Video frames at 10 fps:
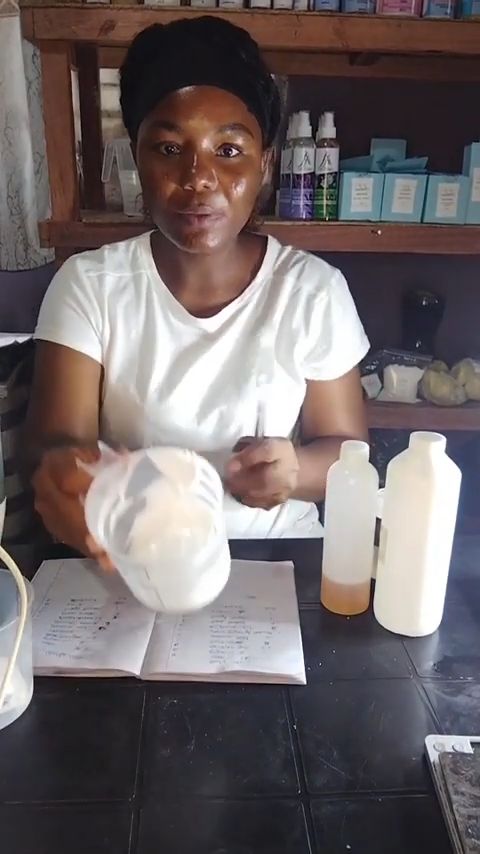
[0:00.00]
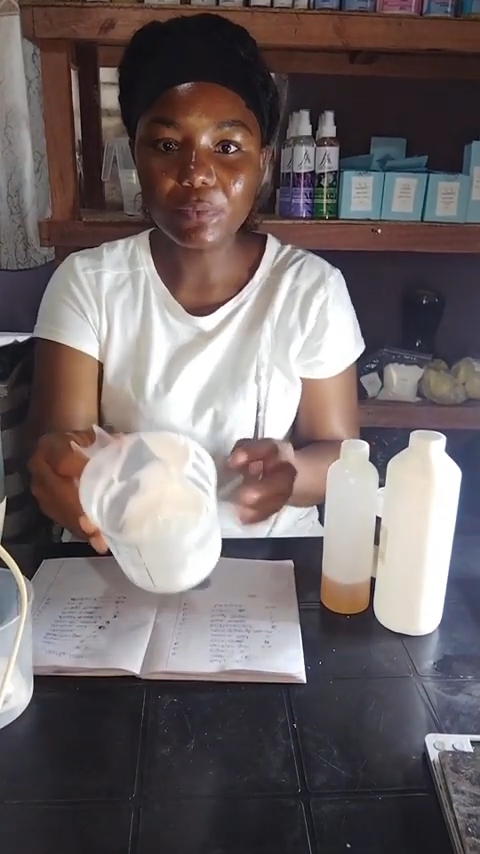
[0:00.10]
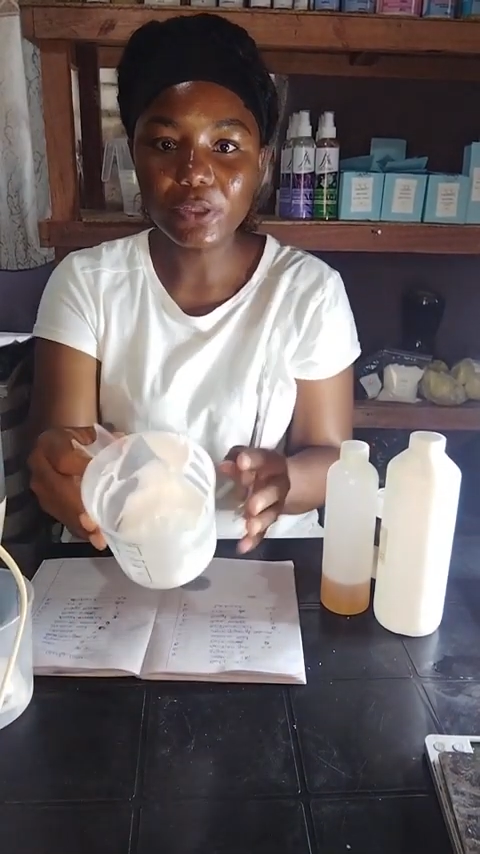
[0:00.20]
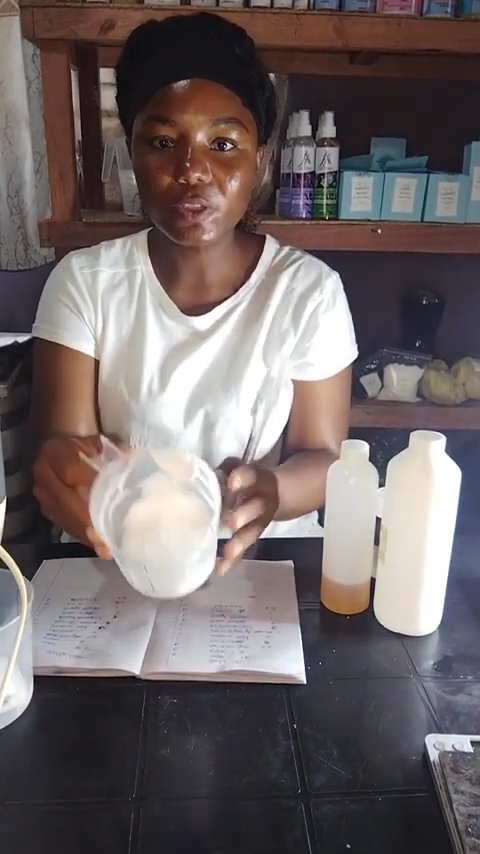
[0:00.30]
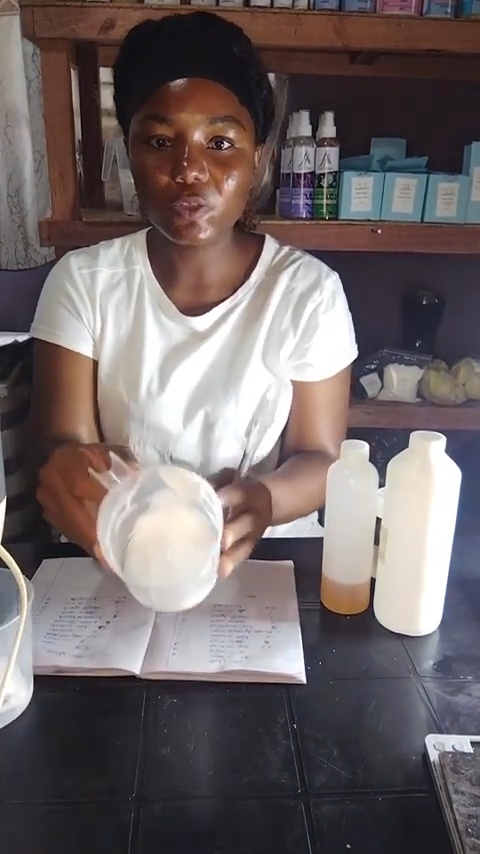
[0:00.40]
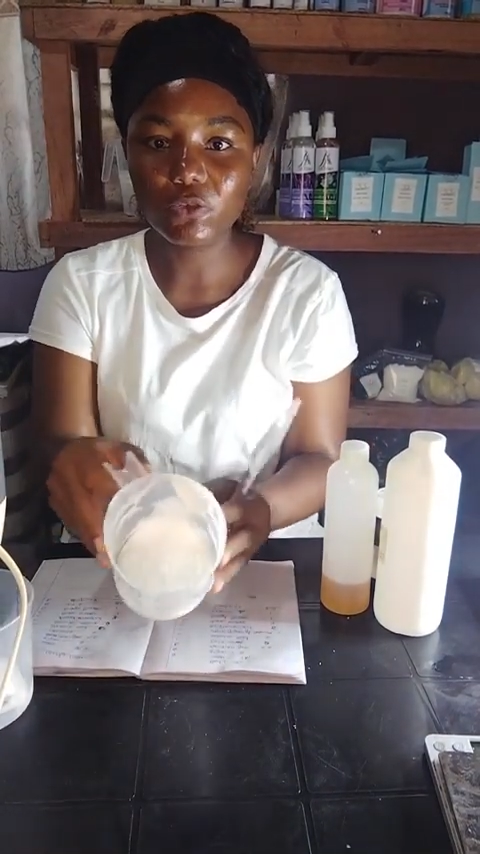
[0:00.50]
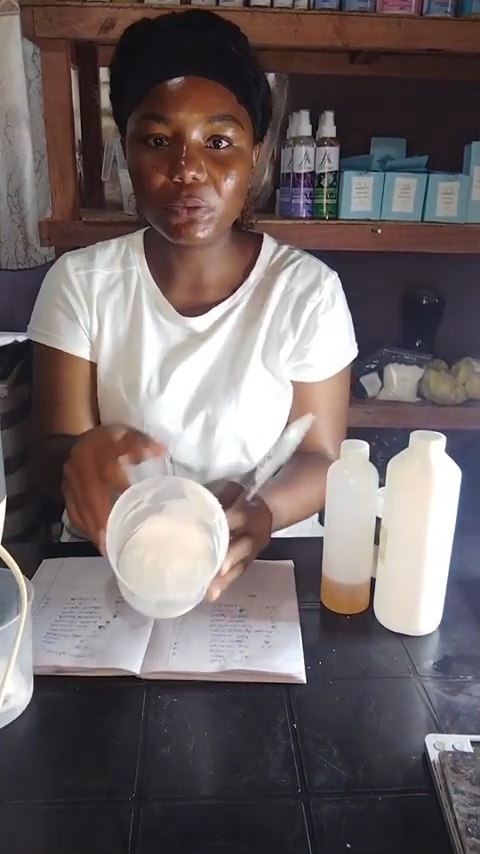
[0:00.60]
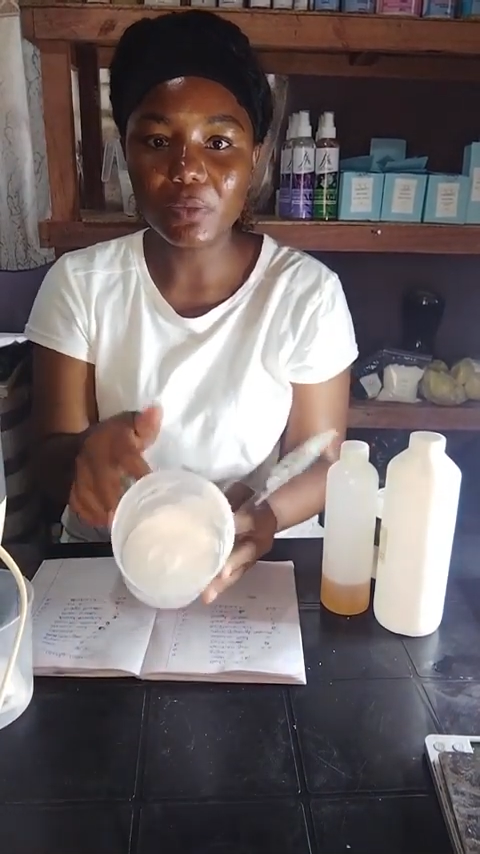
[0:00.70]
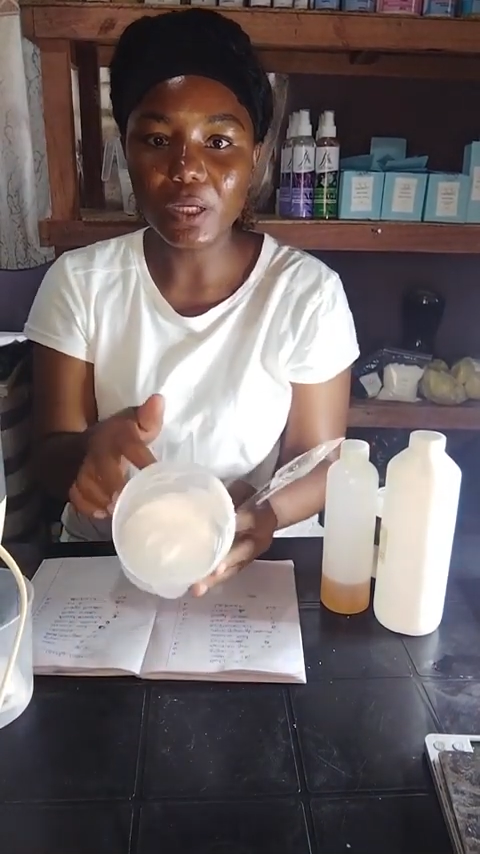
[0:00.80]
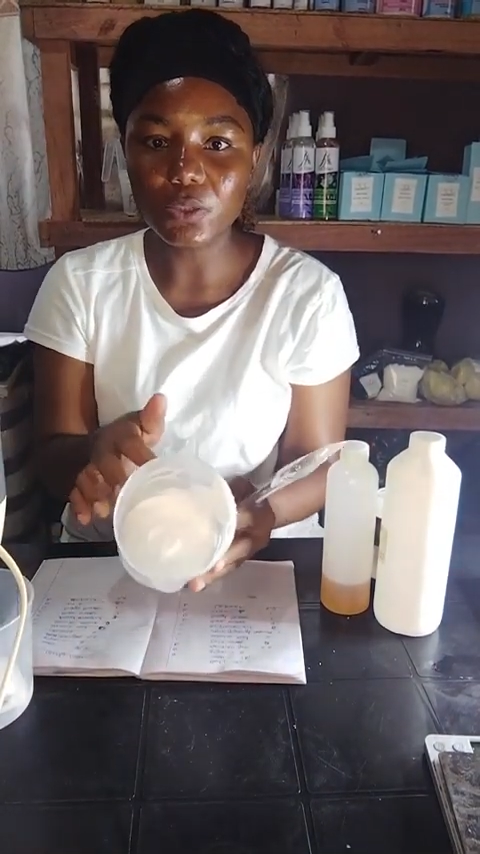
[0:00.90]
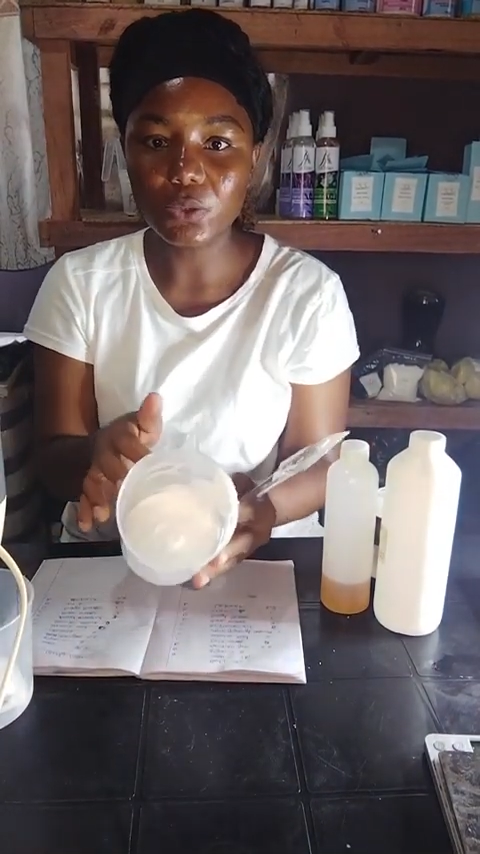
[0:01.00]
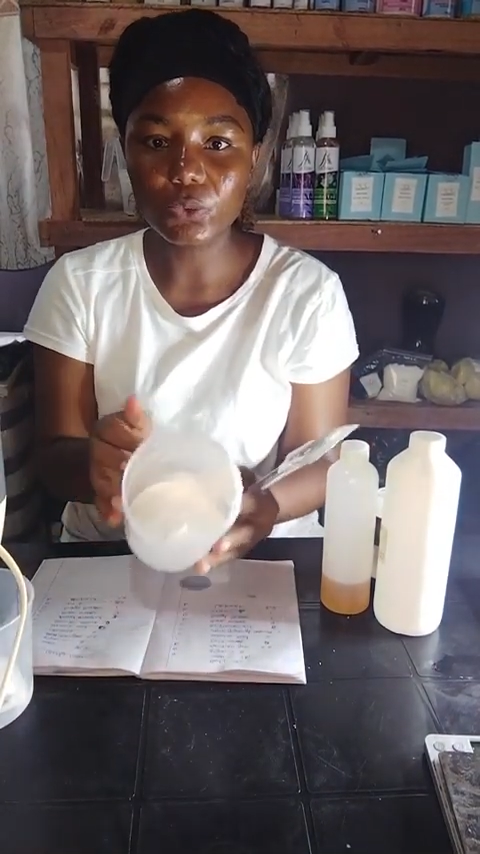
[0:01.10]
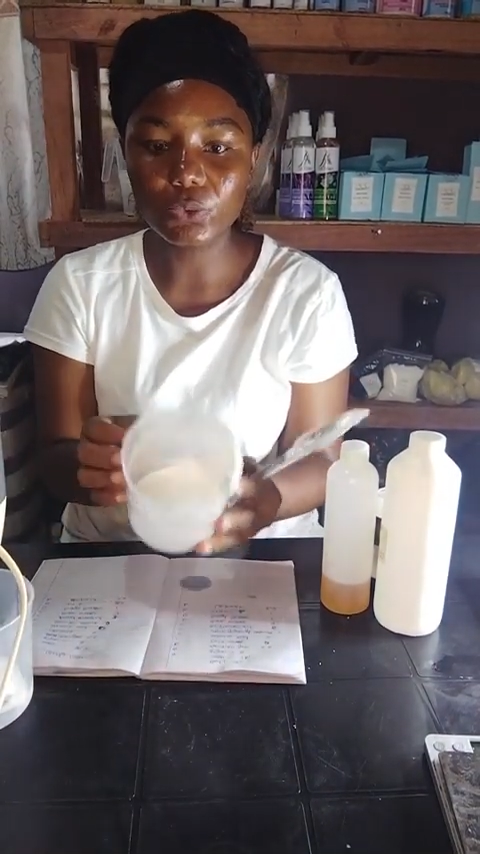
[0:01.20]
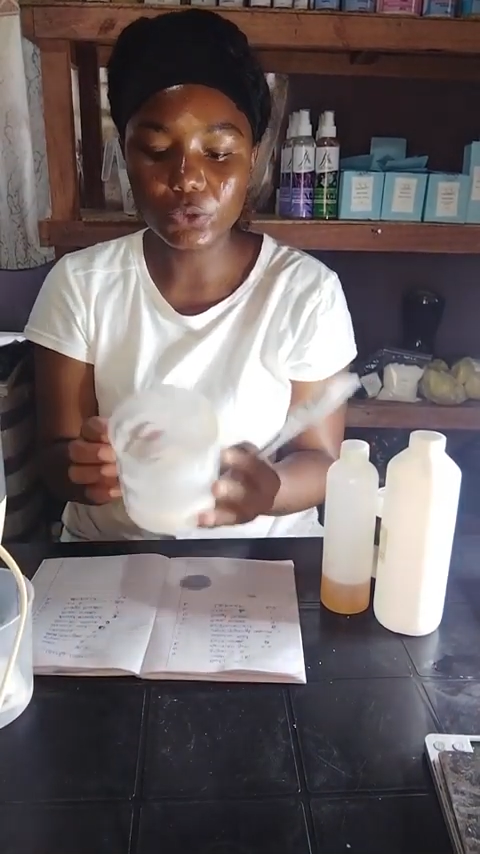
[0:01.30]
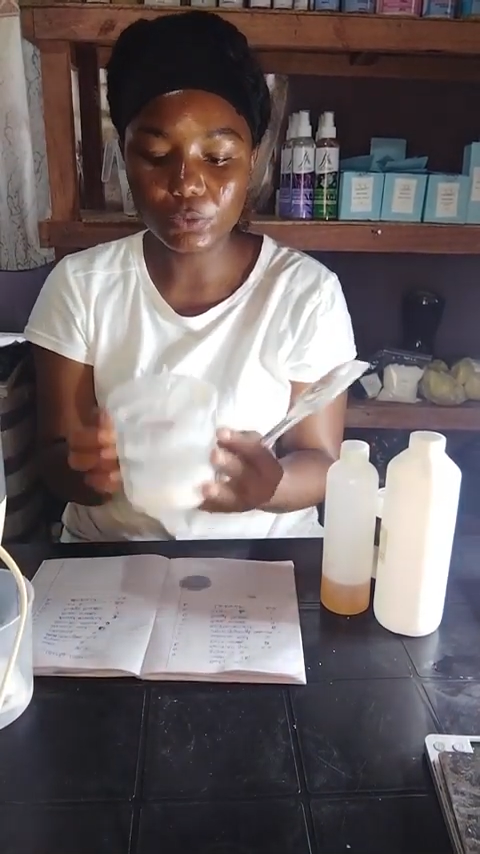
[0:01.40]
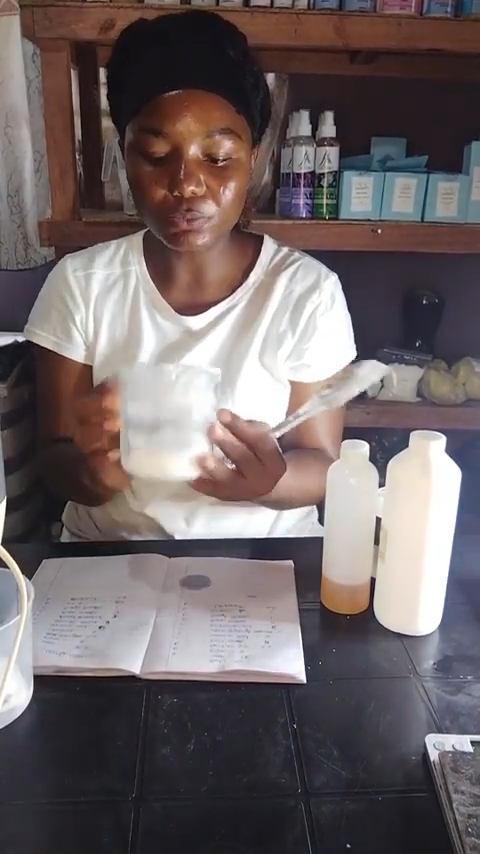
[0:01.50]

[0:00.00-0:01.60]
body cream has cooled